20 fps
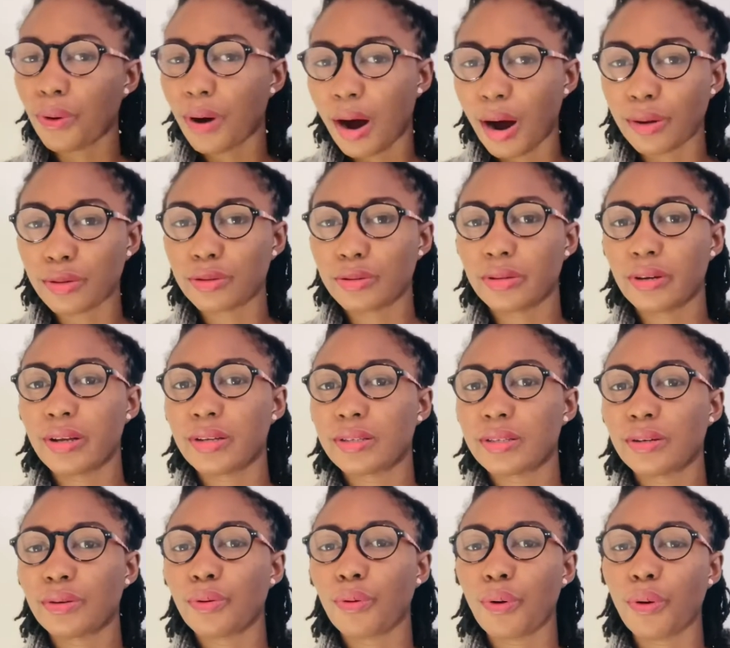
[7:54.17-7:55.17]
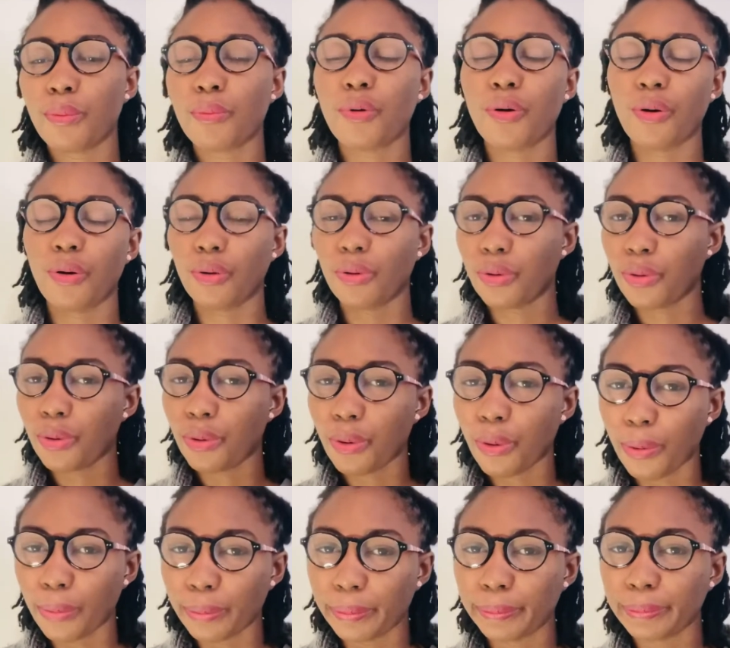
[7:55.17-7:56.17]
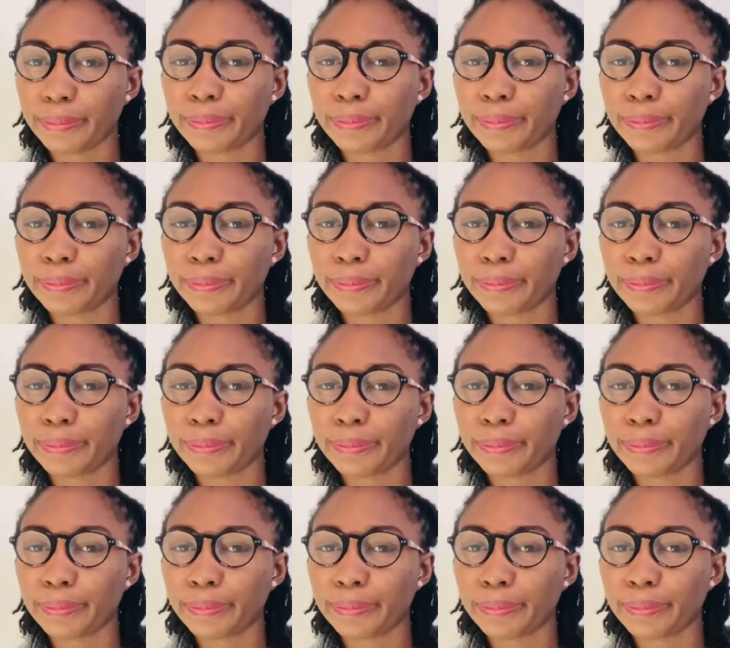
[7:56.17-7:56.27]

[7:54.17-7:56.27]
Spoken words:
out to nursing home or go home.